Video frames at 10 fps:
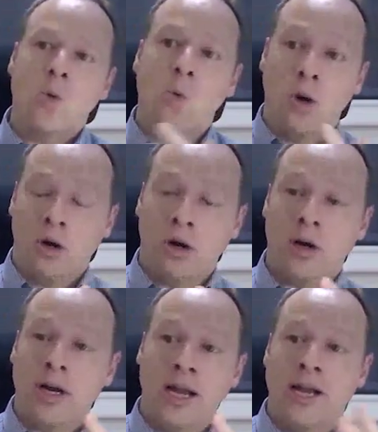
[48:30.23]

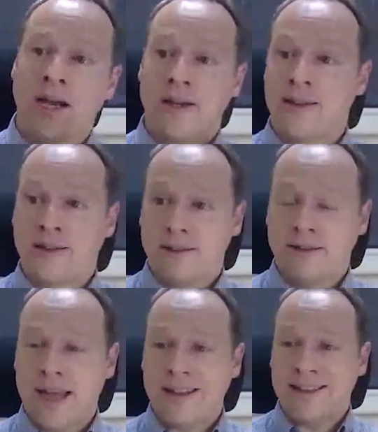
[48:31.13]
were in
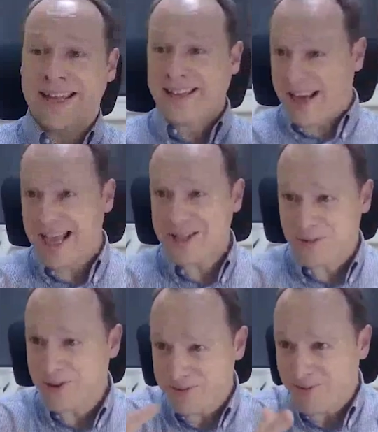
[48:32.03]
that
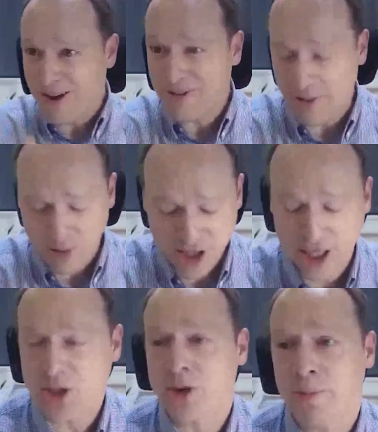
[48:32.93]
classroom, of which
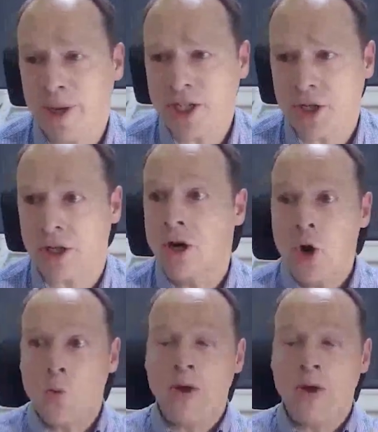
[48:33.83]
I showed a picture,